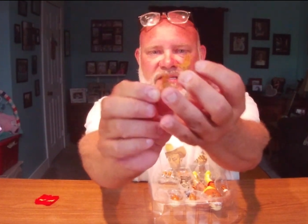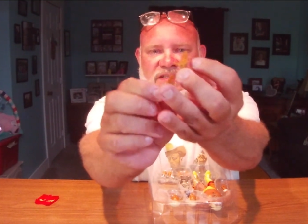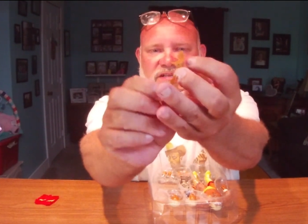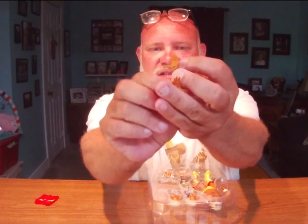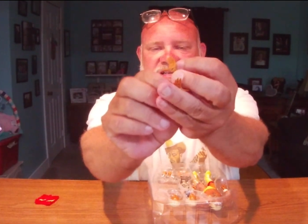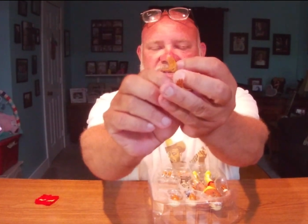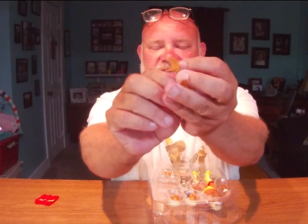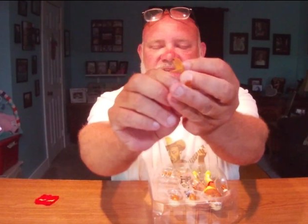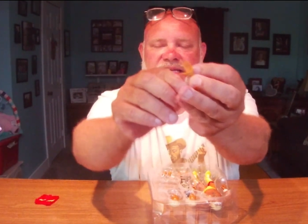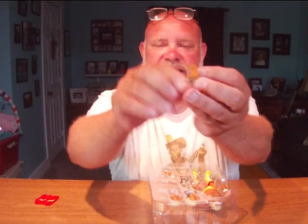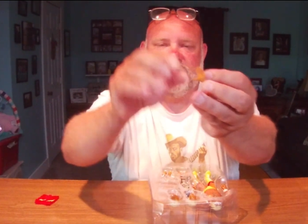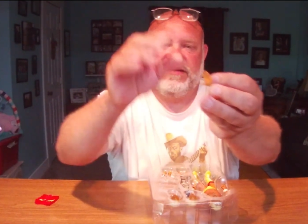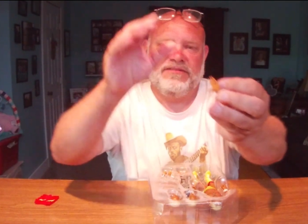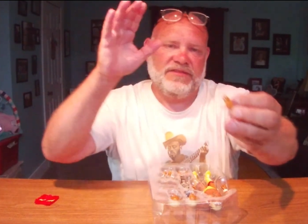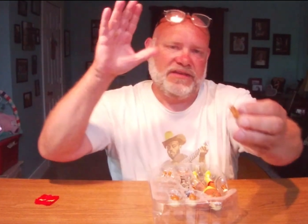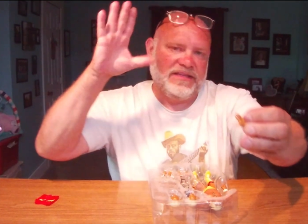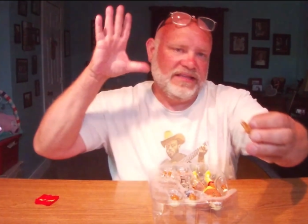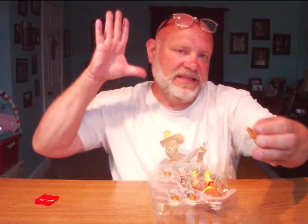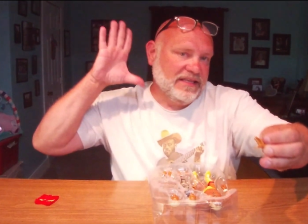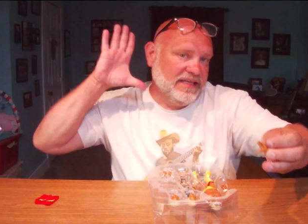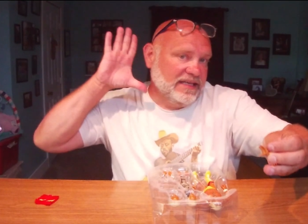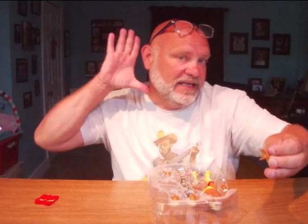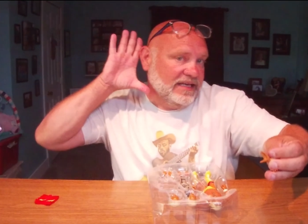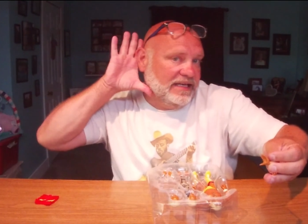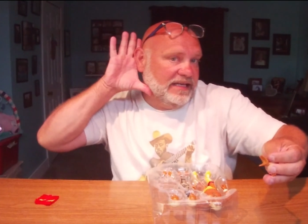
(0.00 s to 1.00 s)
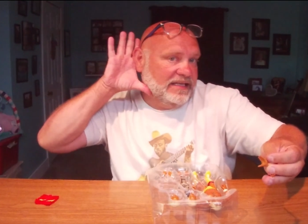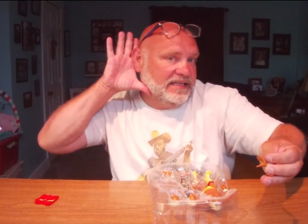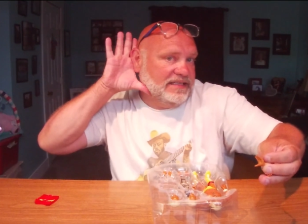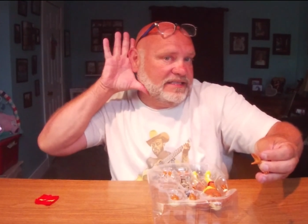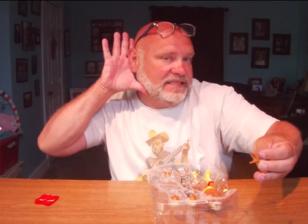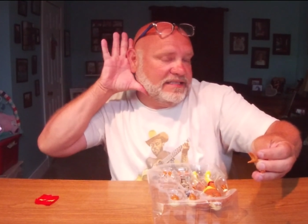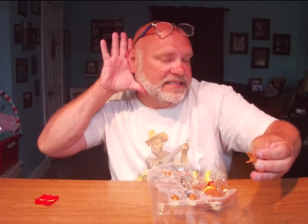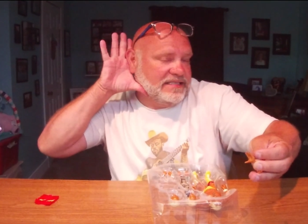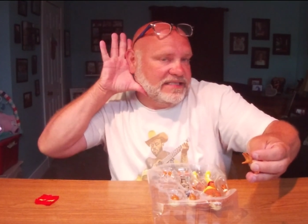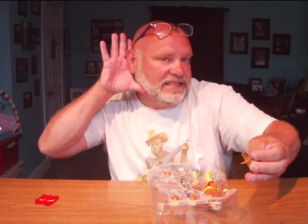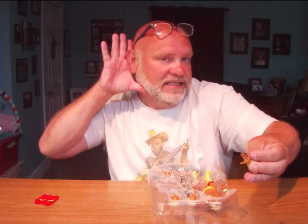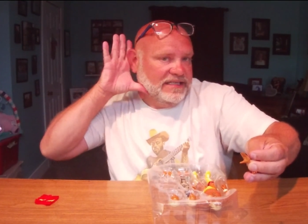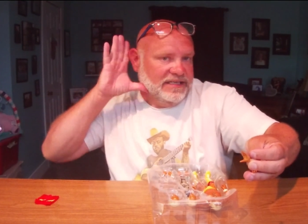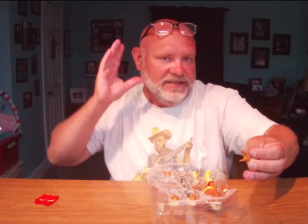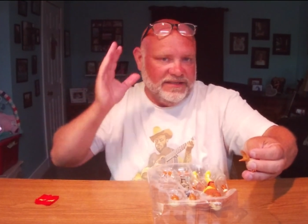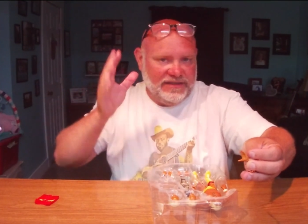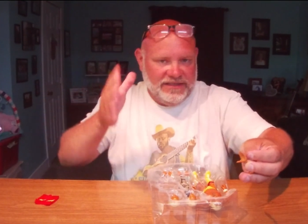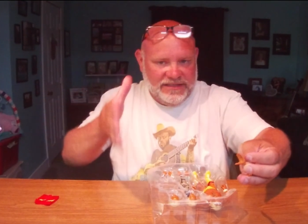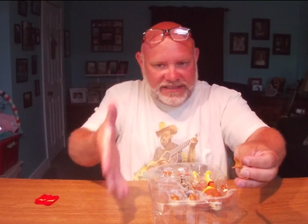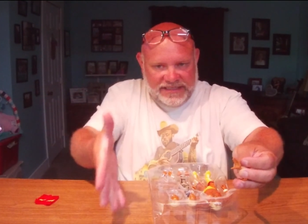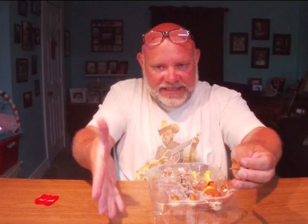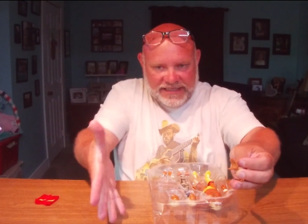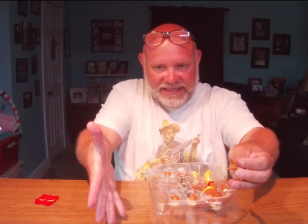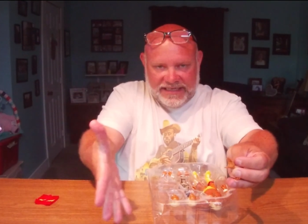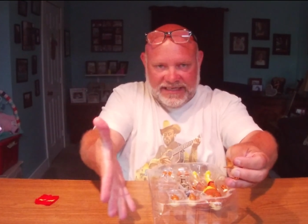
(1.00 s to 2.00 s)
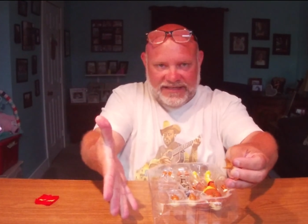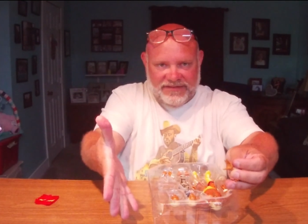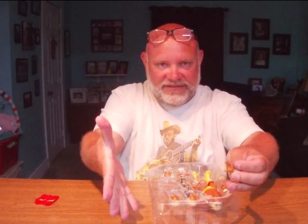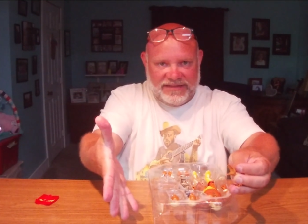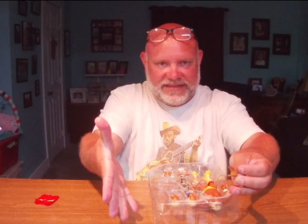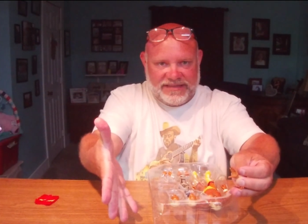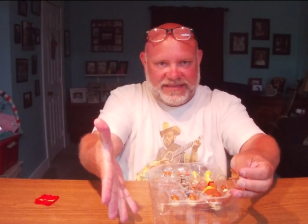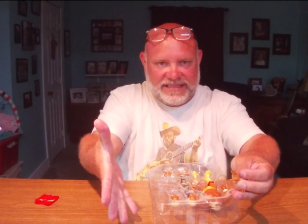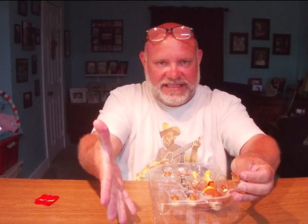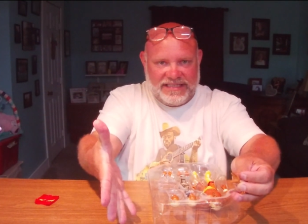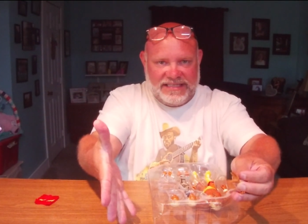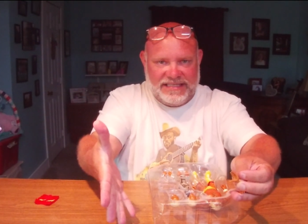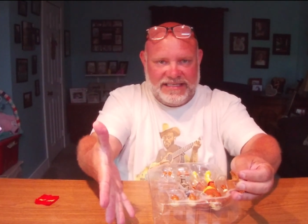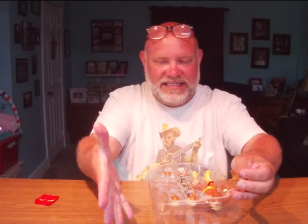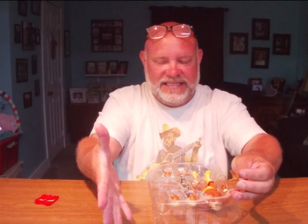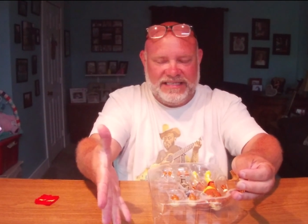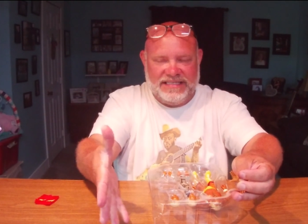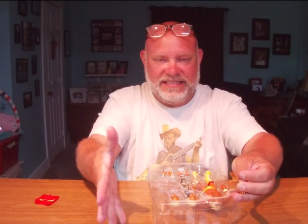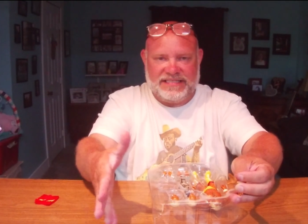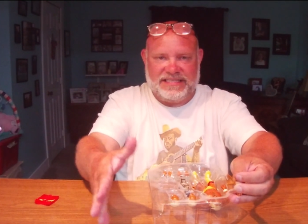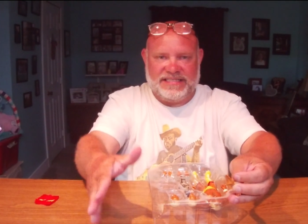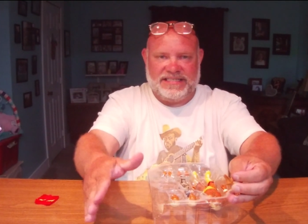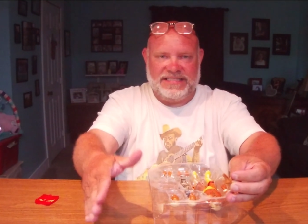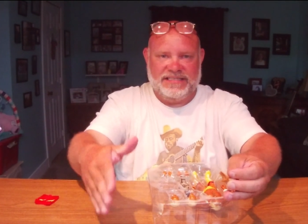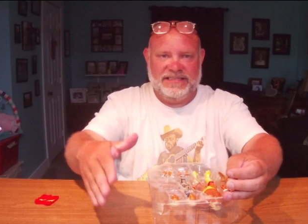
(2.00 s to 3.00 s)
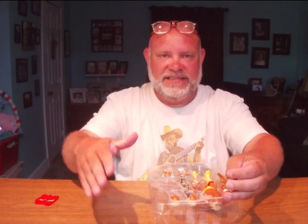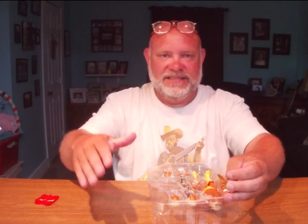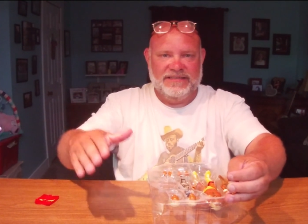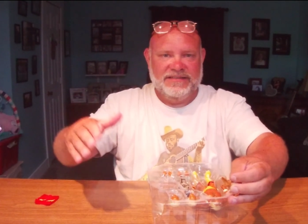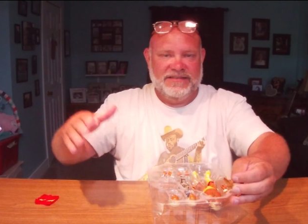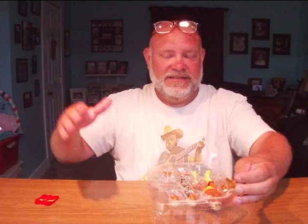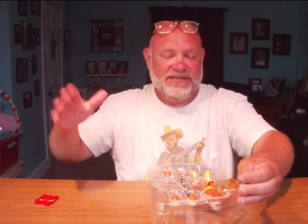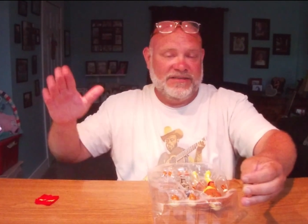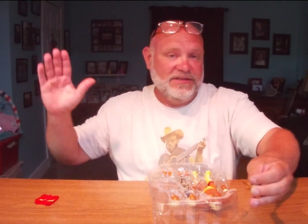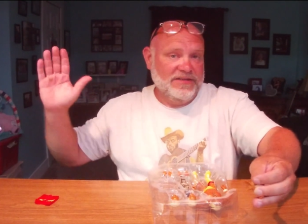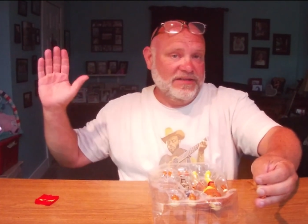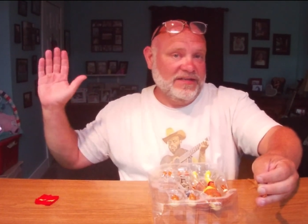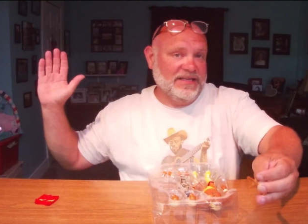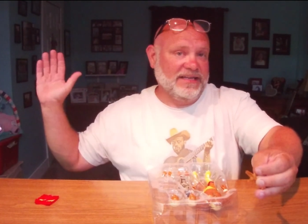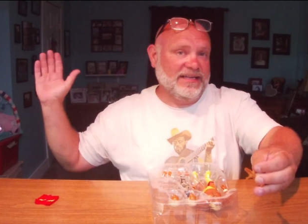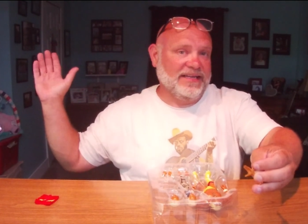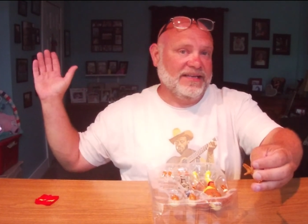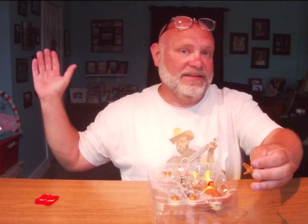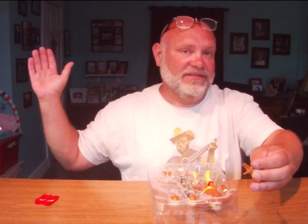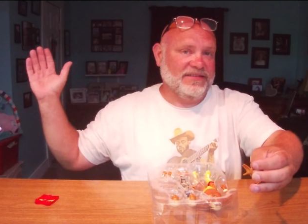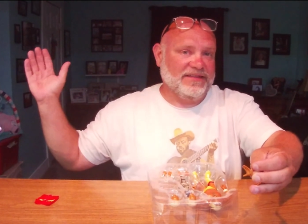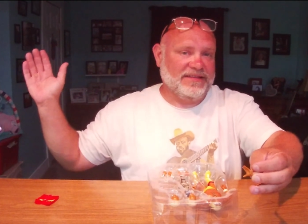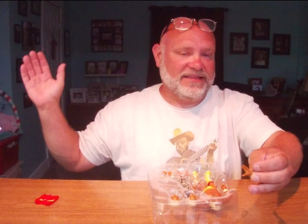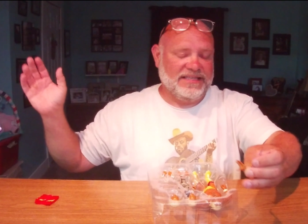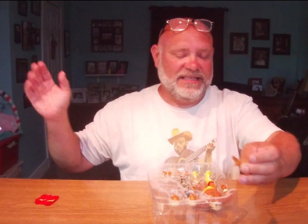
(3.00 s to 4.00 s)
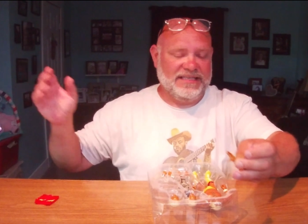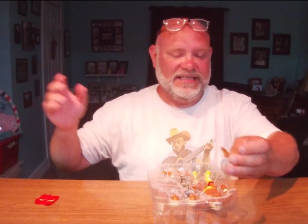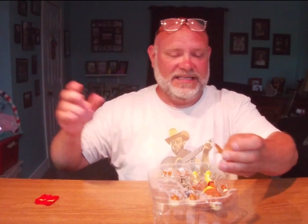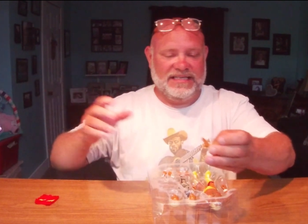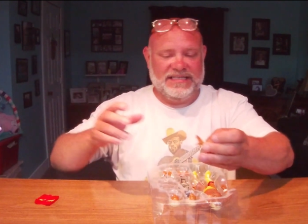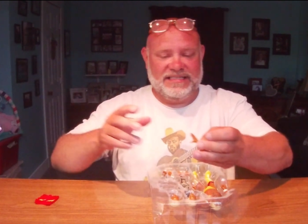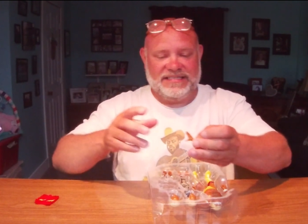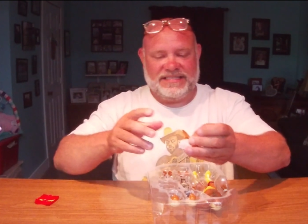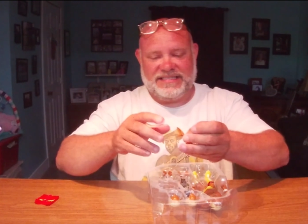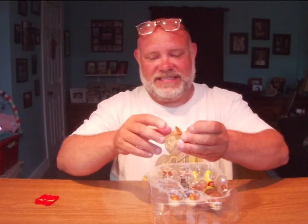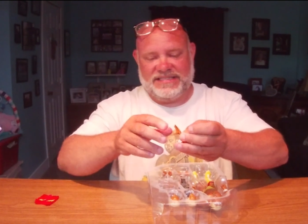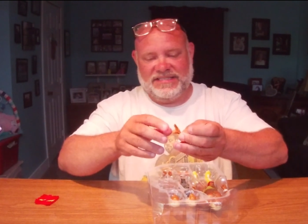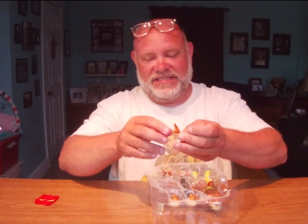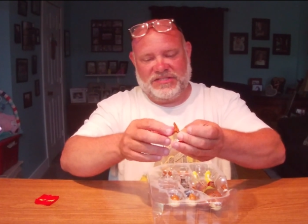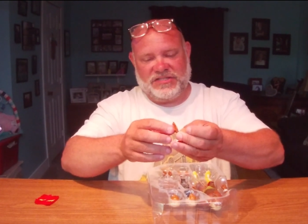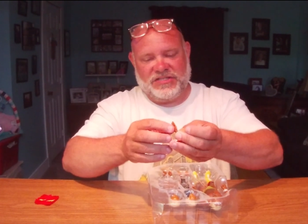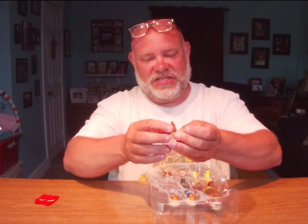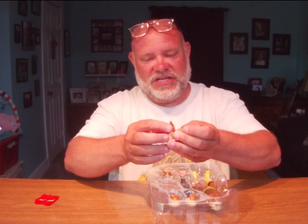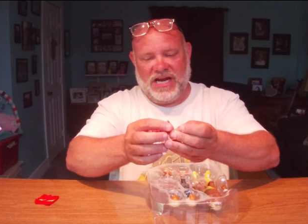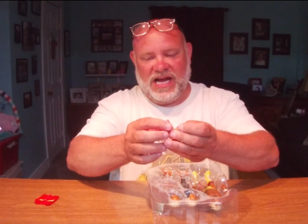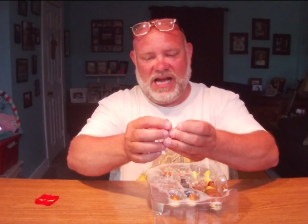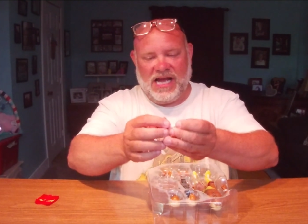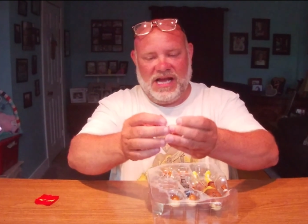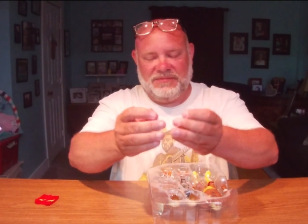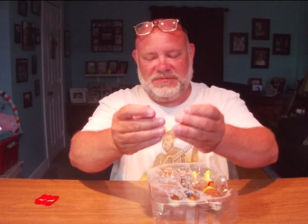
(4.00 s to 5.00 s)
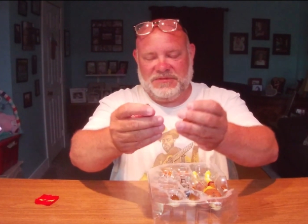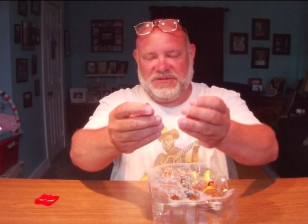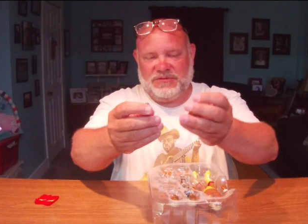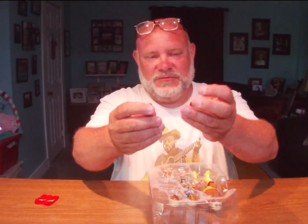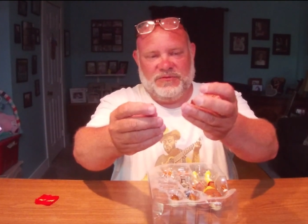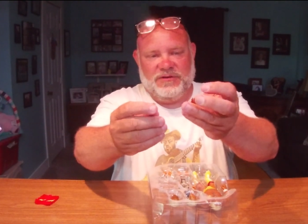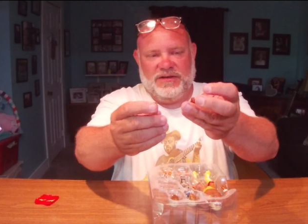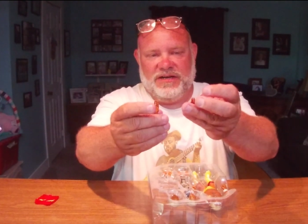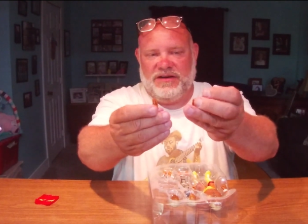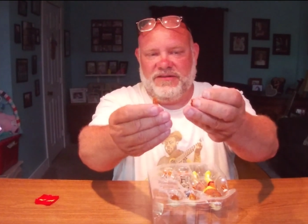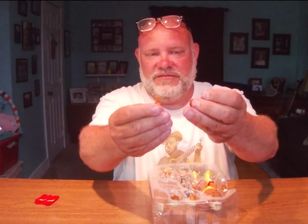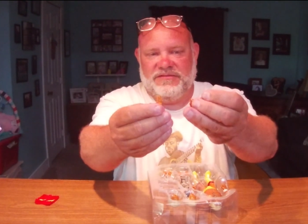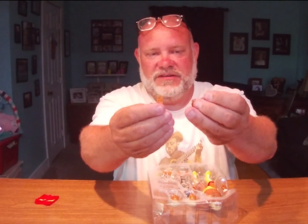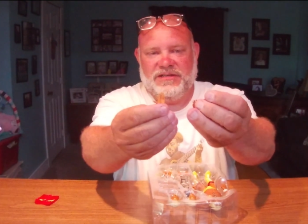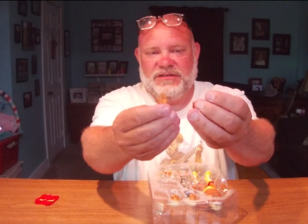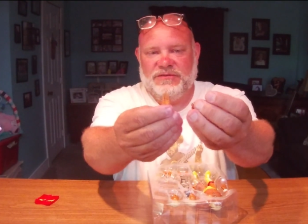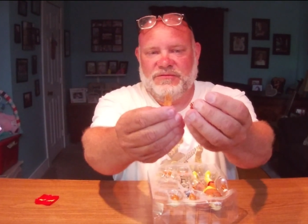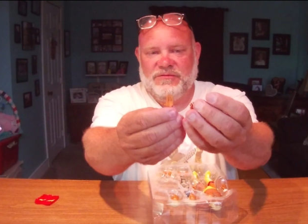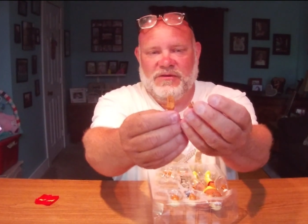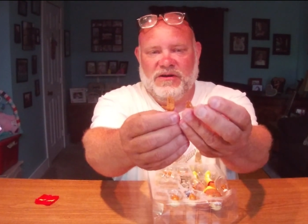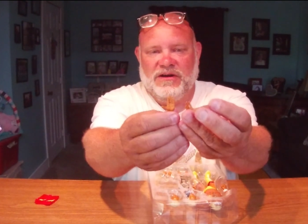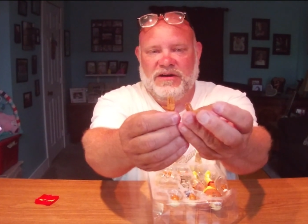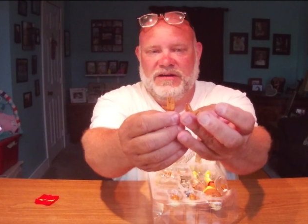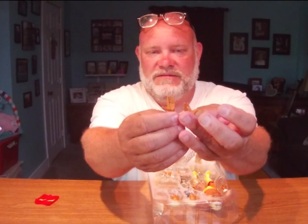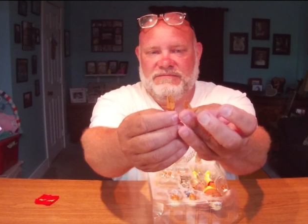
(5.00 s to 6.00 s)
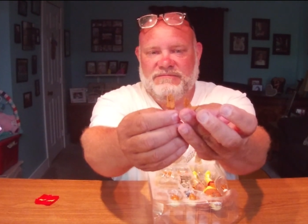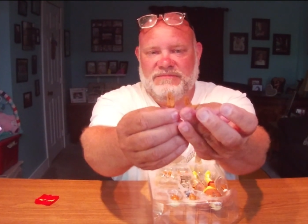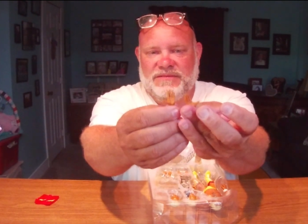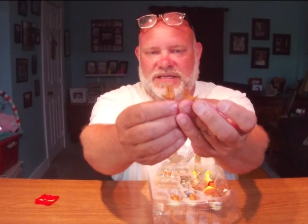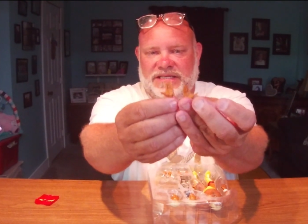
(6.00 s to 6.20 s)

You can give it this, you can give it this, you can give it this, the chops, whatever you want.